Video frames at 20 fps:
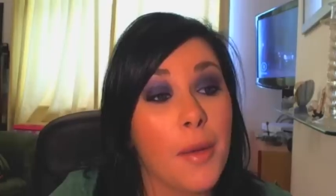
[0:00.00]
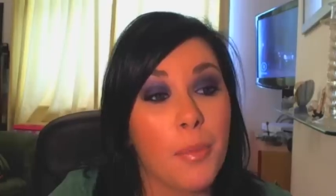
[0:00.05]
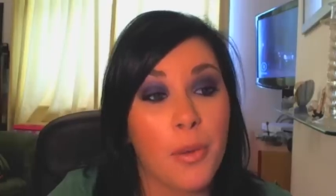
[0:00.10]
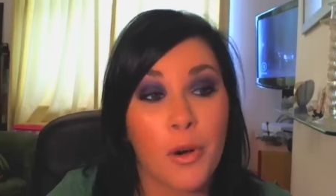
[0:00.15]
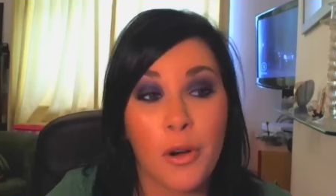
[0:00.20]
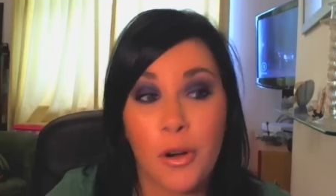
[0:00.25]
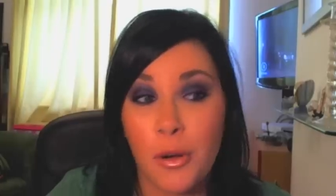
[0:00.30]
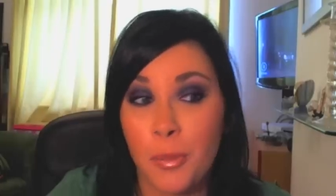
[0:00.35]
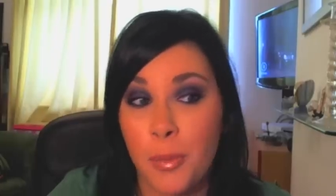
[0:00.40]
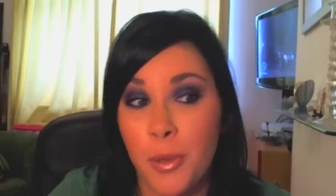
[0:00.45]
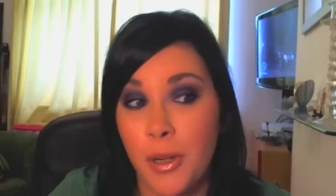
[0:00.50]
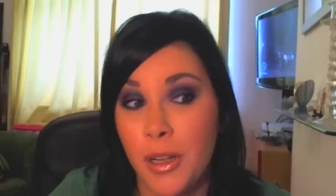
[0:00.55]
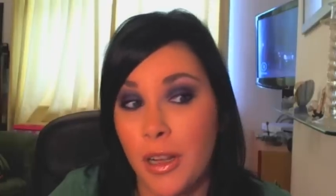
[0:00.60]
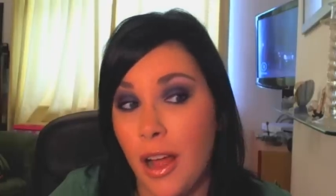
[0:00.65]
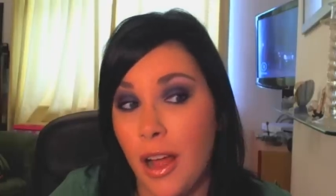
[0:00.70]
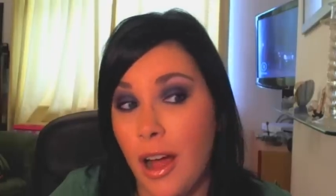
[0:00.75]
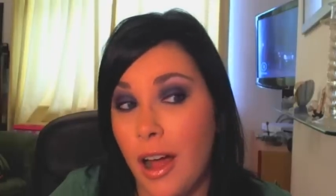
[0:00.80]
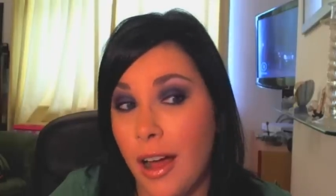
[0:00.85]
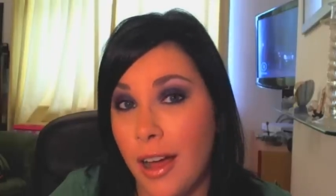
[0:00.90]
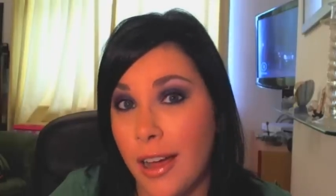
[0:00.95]

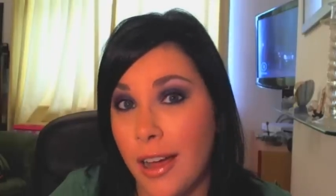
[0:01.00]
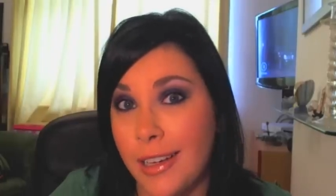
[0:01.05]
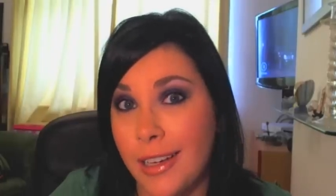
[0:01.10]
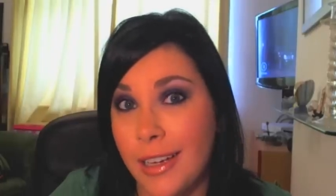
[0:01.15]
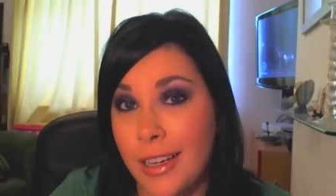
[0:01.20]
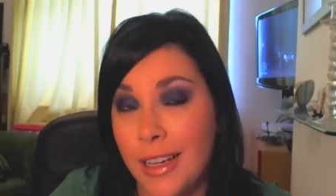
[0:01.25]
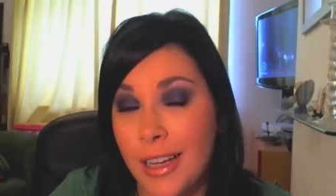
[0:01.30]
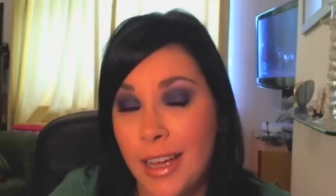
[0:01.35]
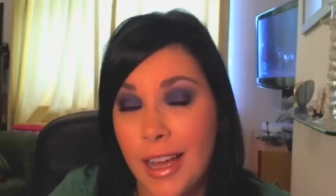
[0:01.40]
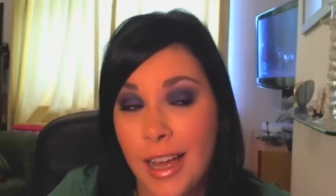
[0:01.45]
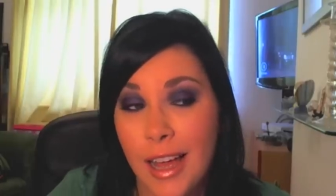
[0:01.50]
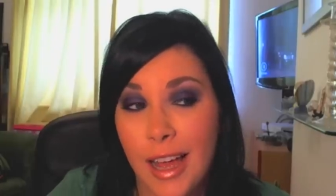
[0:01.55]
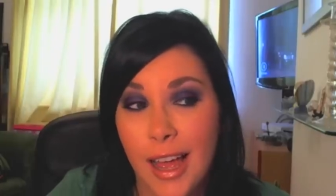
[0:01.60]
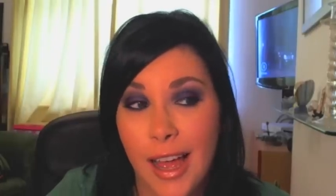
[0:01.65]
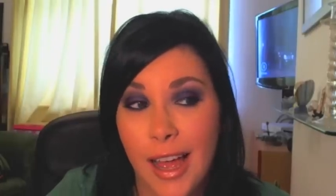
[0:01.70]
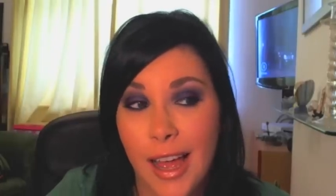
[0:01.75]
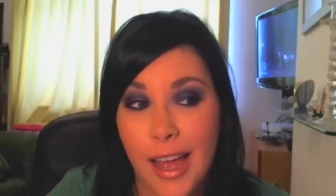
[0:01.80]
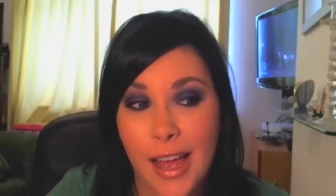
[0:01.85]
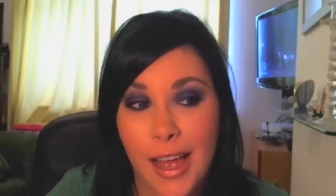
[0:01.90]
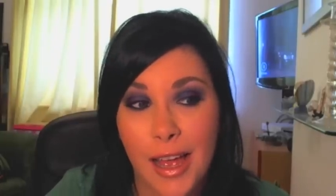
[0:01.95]
purple eye
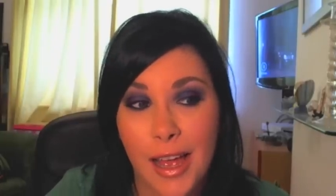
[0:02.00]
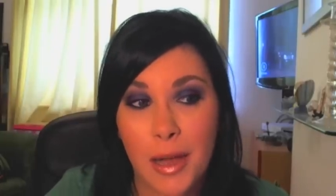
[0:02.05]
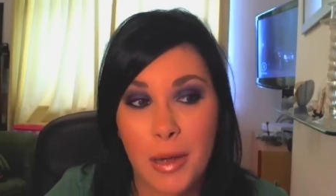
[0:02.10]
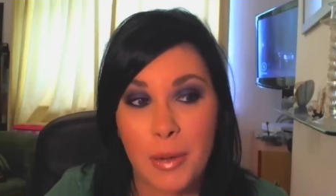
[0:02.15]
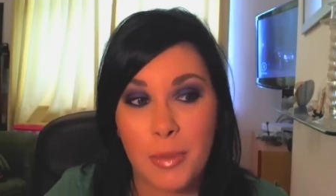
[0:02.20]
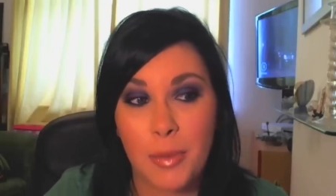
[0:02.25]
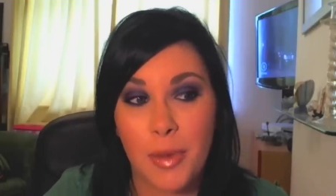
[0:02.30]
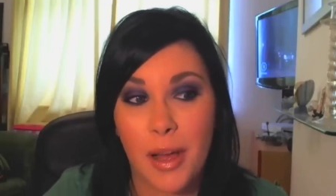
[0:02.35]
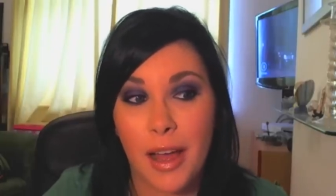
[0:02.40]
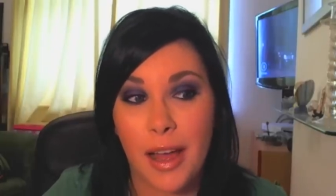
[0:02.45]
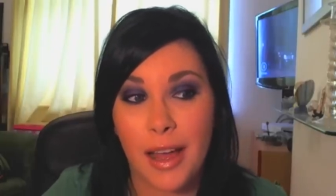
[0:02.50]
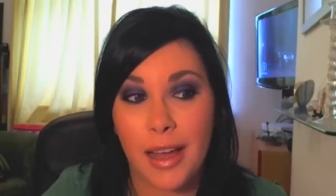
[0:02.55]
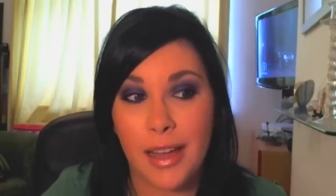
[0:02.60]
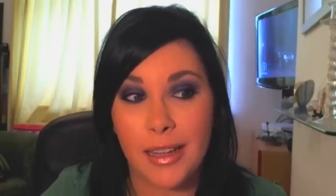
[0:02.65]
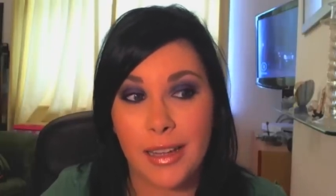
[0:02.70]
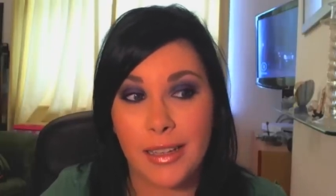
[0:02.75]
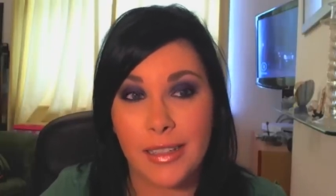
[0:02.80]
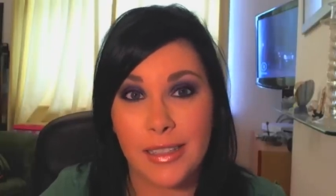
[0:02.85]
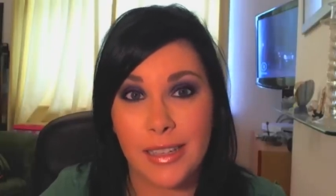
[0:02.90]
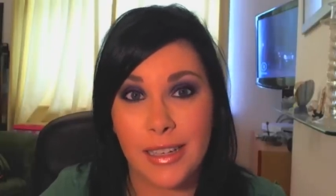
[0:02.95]
and
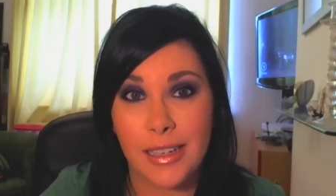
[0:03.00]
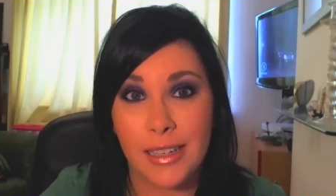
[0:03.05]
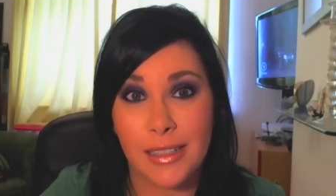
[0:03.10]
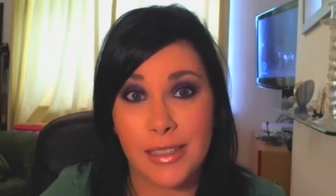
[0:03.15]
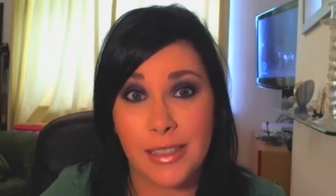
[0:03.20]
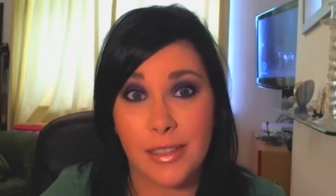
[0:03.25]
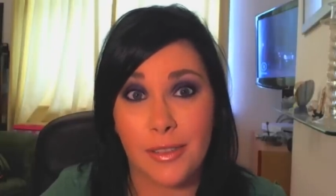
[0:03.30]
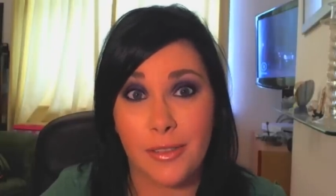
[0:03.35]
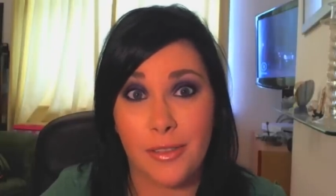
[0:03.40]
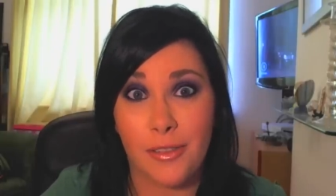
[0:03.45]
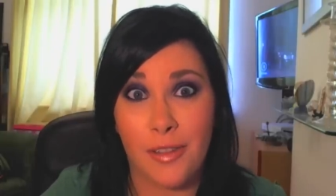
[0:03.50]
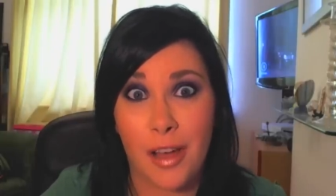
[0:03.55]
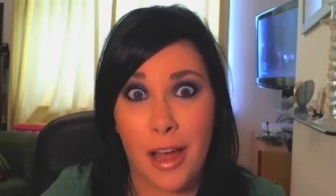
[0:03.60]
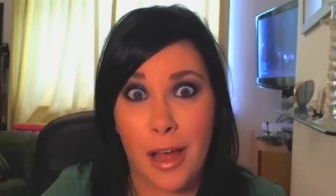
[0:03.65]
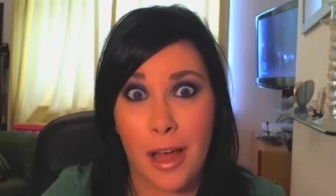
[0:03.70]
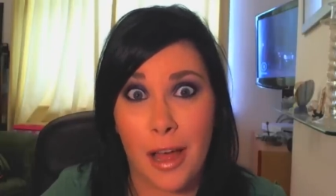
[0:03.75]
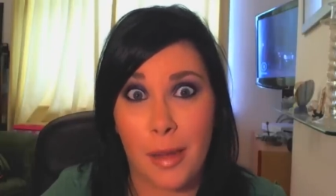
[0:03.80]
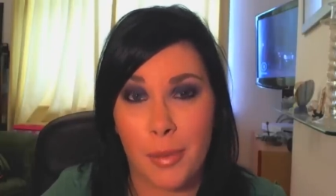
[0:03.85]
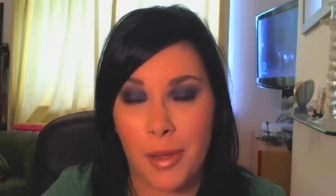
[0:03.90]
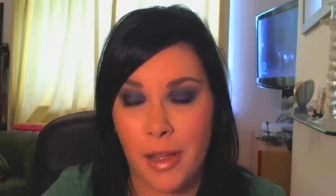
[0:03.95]
it's
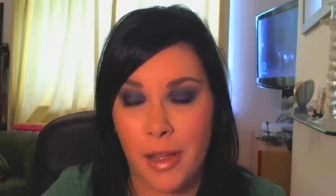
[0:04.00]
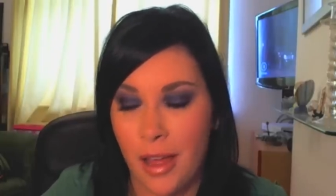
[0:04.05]
fab.